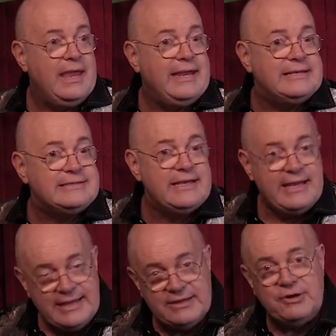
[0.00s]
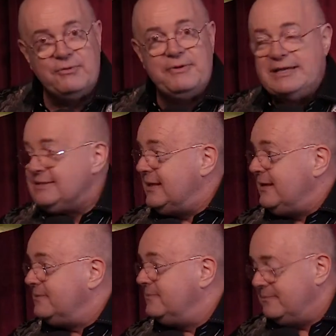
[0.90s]
It is an inner
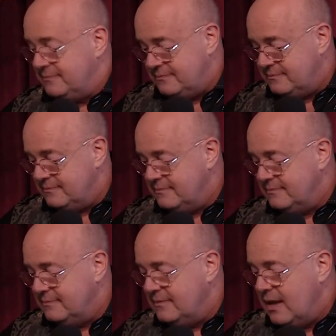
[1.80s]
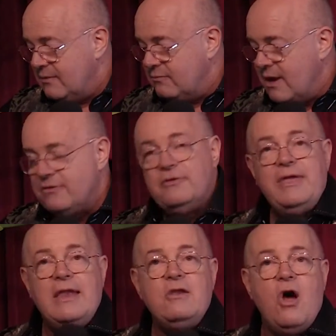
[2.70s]
resting rather
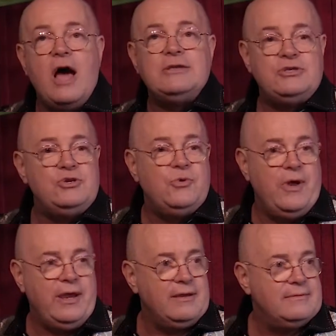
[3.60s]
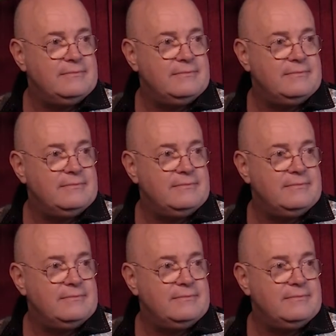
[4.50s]
than not doing.